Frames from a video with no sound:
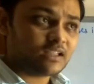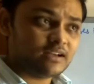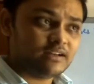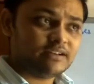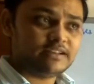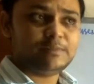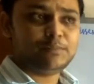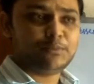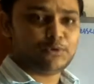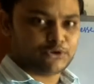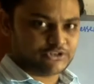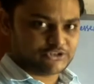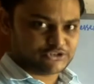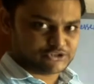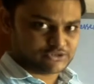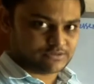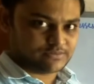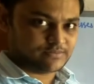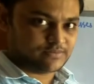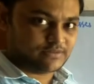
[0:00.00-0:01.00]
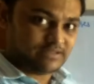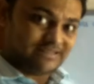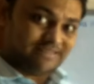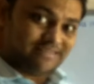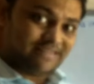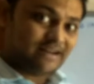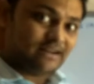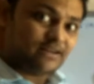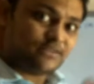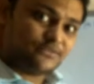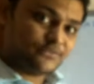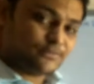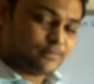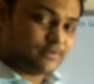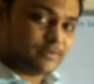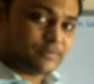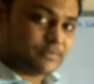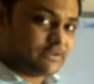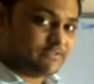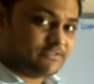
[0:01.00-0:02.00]
reproduction. In that
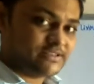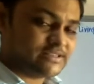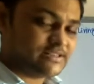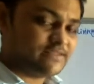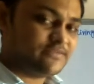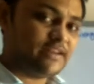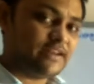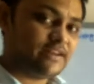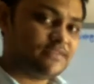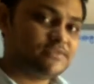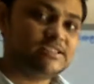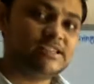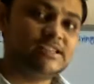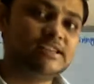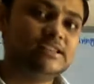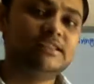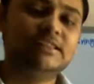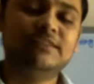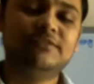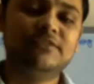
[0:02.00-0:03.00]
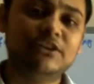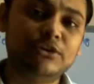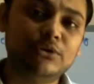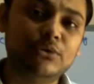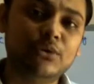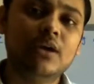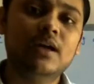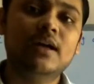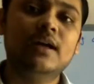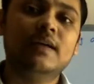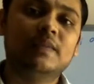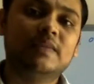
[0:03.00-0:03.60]
previously we have seen in the video,